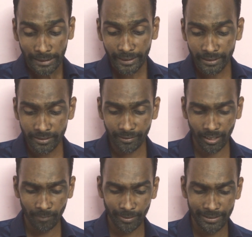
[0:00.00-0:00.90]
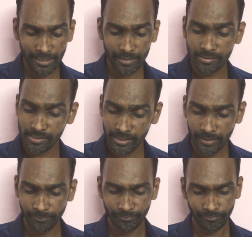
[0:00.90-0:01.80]
Indira Mahila
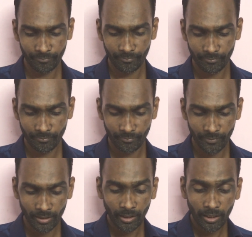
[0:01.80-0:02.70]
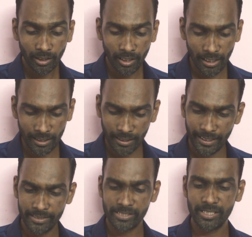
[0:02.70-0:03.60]
scheme, Ganga
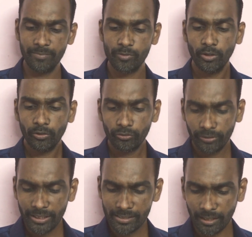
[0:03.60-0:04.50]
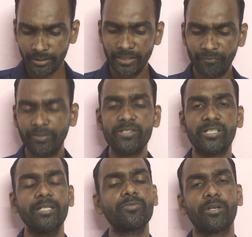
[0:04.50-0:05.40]
Kalyan scheme. So these are the different
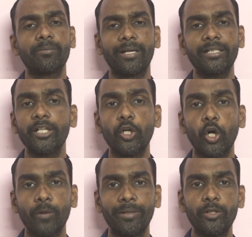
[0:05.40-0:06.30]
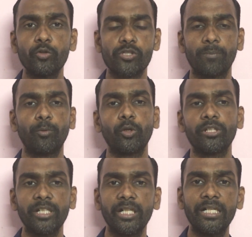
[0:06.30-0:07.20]
schemes run by the government to
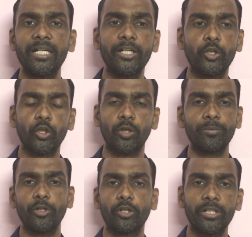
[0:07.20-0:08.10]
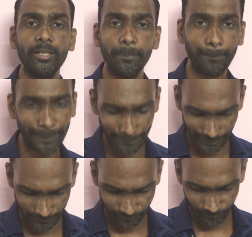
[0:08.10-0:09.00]
support the Indian economy or the people.